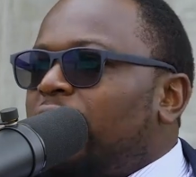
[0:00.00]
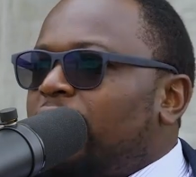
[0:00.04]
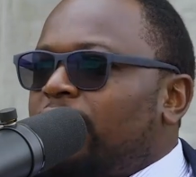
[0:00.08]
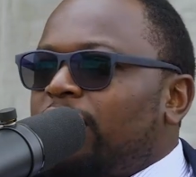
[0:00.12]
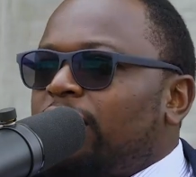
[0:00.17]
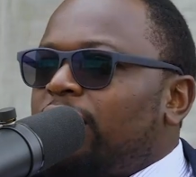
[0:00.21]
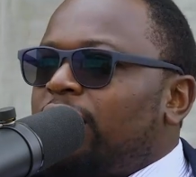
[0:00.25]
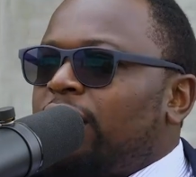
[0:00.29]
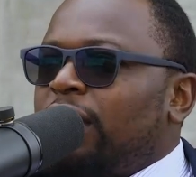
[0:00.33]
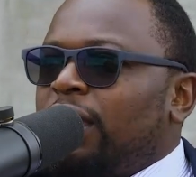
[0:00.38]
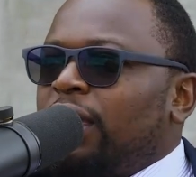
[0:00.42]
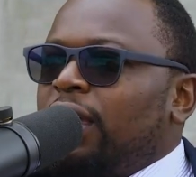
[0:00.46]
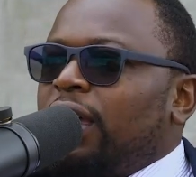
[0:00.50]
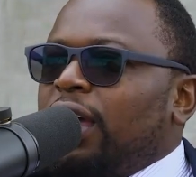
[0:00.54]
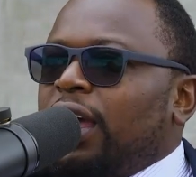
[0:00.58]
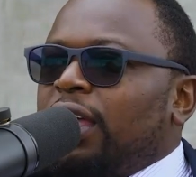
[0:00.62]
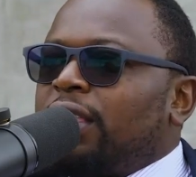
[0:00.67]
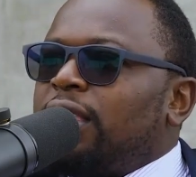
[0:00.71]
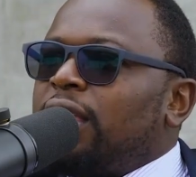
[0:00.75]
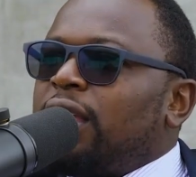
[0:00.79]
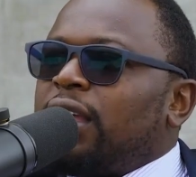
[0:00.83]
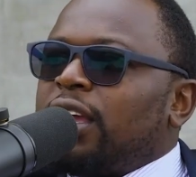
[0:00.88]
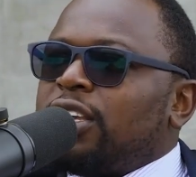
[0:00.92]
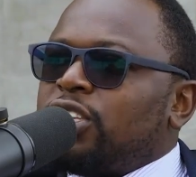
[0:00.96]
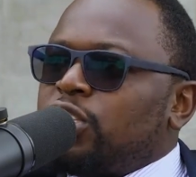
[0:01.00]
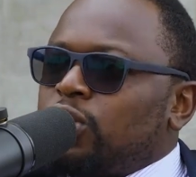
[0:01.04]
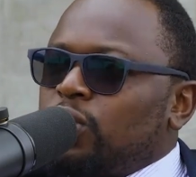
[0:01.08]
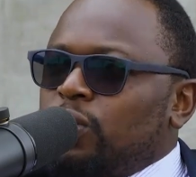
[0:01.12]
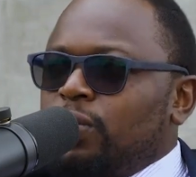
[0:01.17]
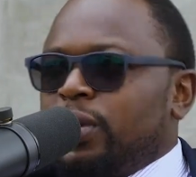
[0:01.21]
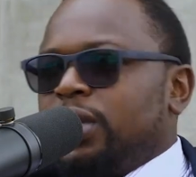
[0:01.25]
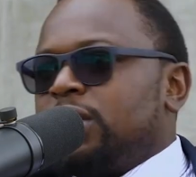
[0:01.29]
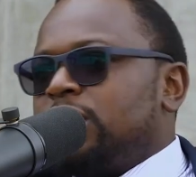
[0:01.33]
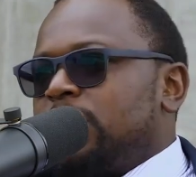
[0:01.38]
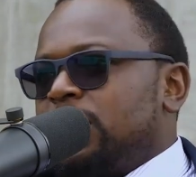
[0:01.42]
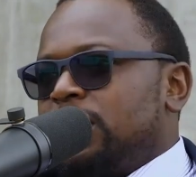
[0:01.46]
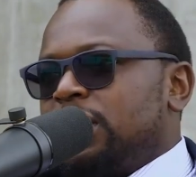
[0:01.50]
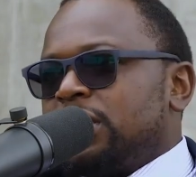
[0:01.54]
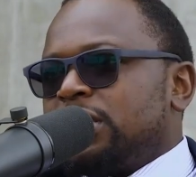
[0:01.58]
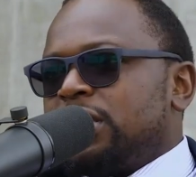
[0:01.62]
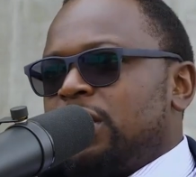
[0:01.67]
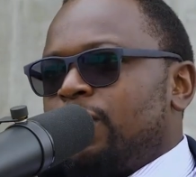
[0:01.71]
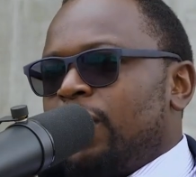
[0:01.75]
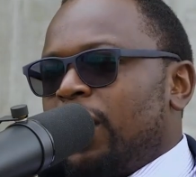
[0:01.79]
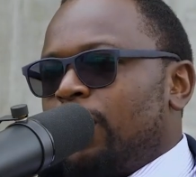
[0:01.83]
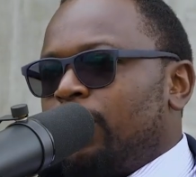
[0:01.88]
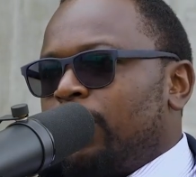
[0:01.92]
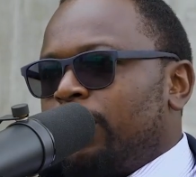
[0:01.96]
I think I still maintain the
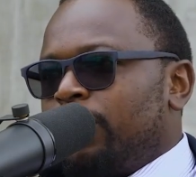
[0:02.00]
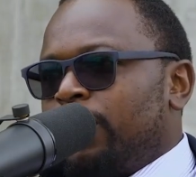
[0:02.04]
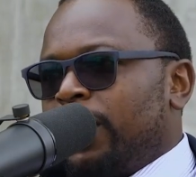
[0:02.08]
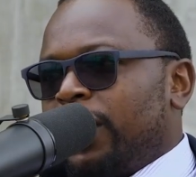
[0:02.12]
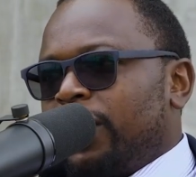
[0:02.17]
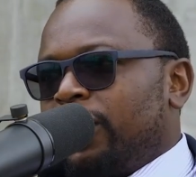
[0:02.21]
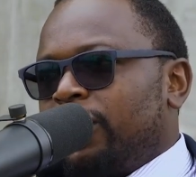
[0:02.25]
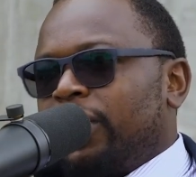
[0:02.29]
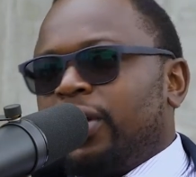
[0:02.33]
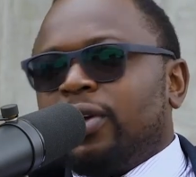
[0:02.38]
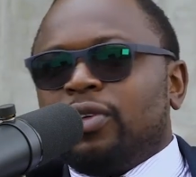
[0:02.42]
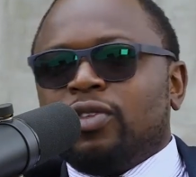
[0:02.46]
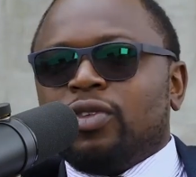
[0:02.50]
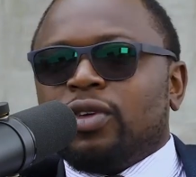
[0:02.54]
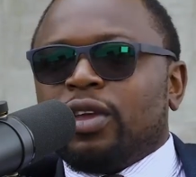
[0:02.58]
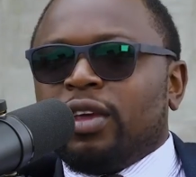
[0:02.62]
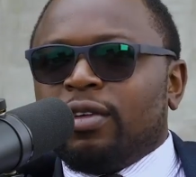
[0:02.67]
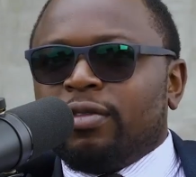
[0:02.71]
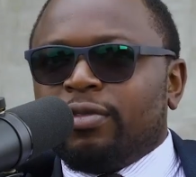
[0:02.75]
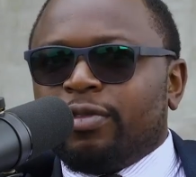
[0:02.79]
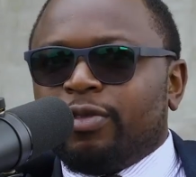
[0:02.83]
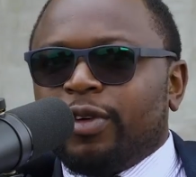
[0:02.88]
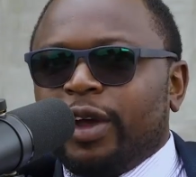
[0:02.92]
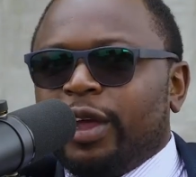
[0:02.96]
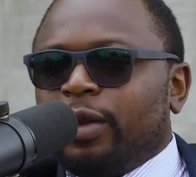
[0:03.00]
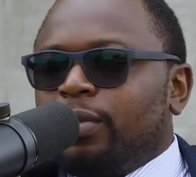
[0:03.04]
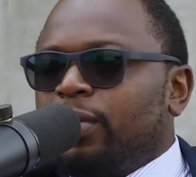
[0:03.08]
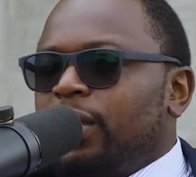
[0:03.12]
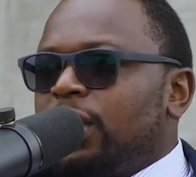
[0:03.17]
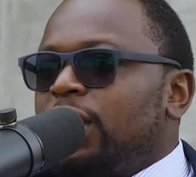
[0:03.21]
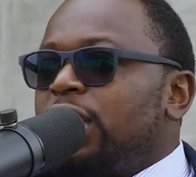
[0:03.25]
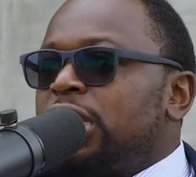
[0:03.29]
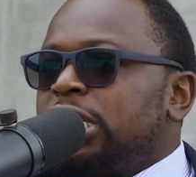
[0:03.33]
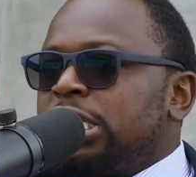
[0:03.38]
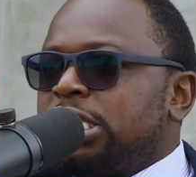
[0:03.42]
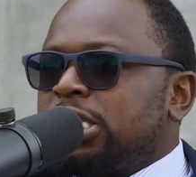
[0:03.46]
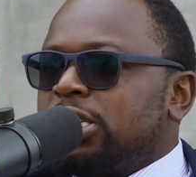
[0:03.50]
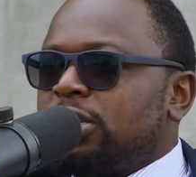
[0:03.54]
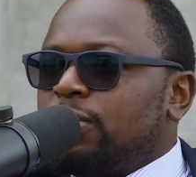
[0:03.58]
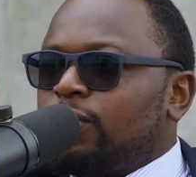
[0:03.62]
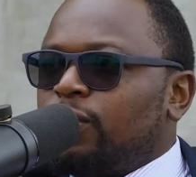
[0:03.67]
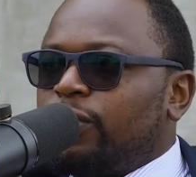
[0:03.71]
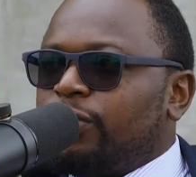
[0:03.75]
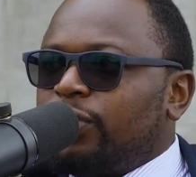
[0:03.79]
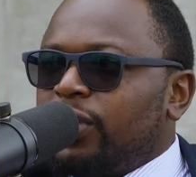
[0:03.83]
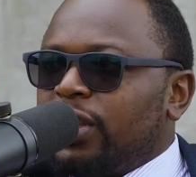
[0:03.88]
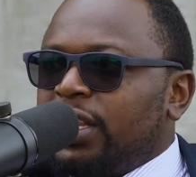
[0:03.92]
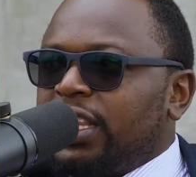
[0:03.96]
same humble background. You can find me eating
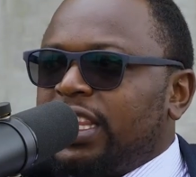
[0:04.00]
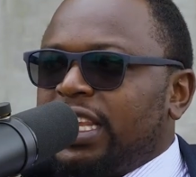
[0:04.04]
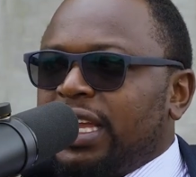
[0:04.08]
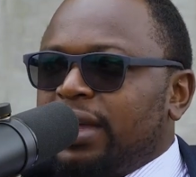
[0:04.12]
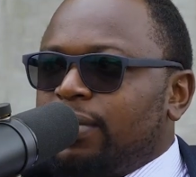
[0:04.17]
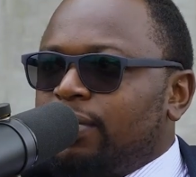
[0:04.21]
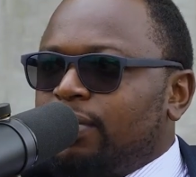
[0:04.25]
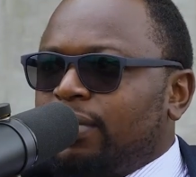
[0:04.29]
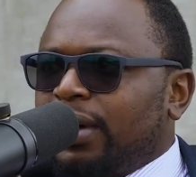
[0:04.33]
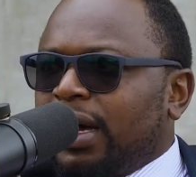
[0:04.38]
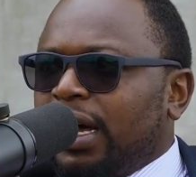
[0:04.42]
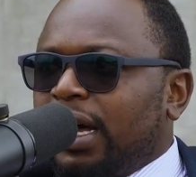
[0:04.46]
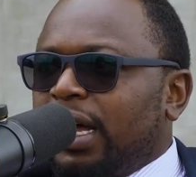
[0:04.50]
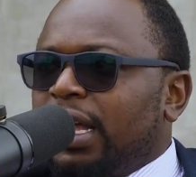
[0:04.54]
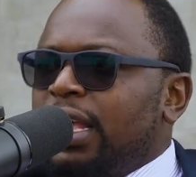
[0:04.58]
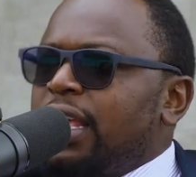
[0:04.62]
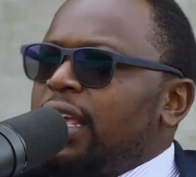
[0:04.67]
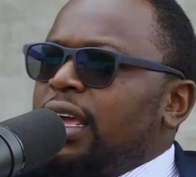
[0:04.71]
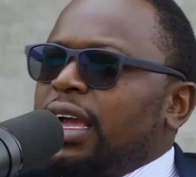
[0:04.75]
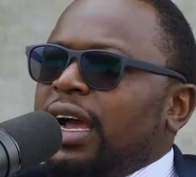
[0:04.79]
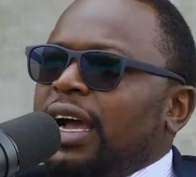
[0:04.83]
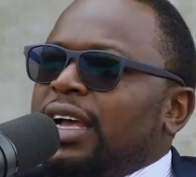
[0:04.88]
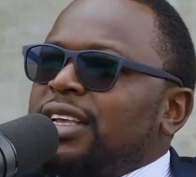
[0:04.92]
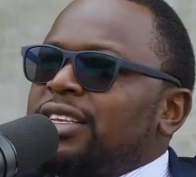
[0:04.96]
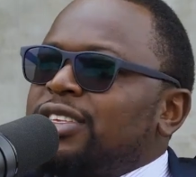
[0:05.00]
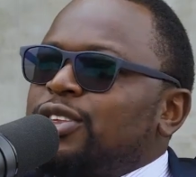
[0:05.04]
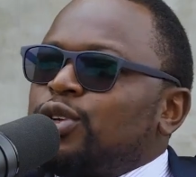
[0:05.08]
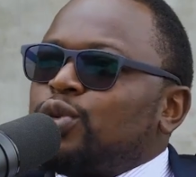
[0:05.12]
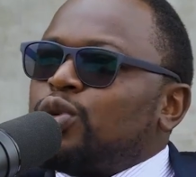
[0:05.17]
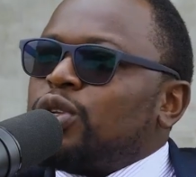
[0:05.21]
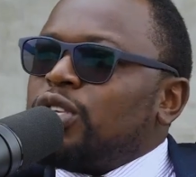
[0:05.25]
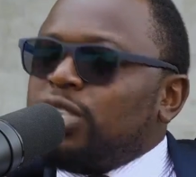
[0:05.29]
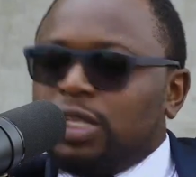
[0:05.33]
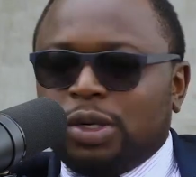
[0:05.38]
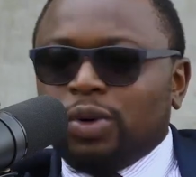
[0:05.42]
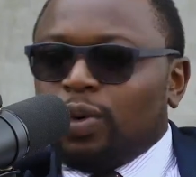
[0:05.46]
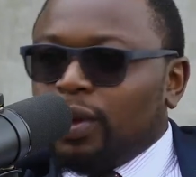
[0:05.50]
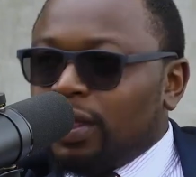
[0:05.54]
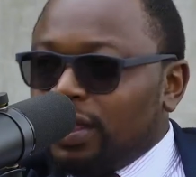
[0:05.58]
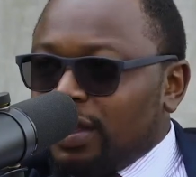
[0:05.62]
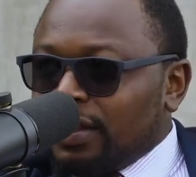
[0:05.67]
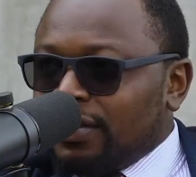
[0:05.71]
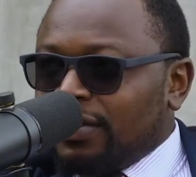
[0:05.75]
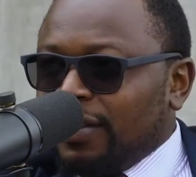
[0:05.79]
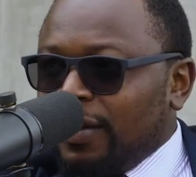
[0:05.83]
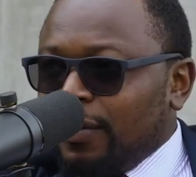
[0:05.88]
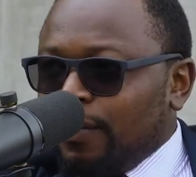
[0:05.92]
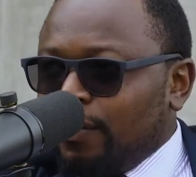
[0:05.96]
muffin temba. I still chill with the
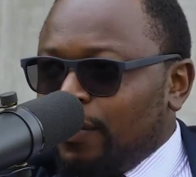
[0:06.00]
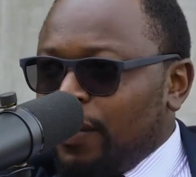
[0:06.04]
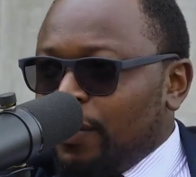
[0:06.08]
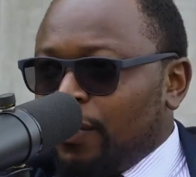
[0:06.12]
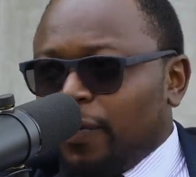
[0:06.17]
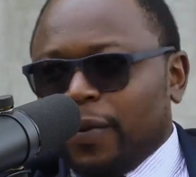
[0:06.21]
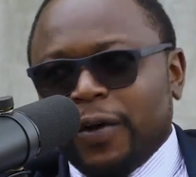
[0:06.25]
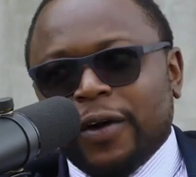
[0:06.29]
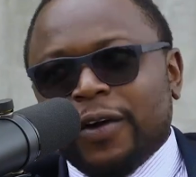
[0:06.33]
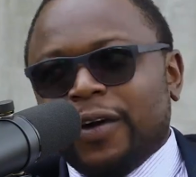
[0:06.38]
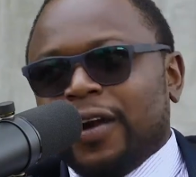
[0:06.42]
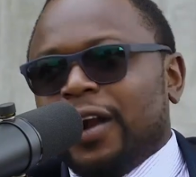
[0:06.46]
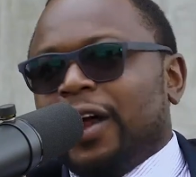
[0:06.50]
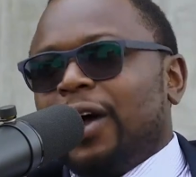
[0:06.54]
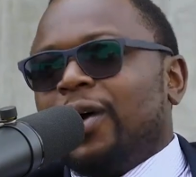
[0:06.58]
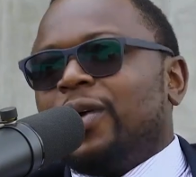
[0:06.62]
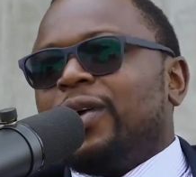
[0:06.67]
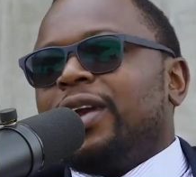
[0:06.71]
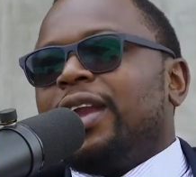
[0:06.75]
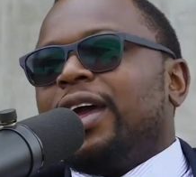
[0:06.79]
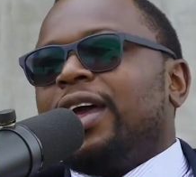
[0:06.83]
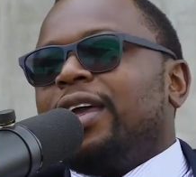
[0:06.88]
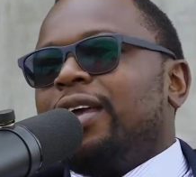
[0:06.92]
same people around.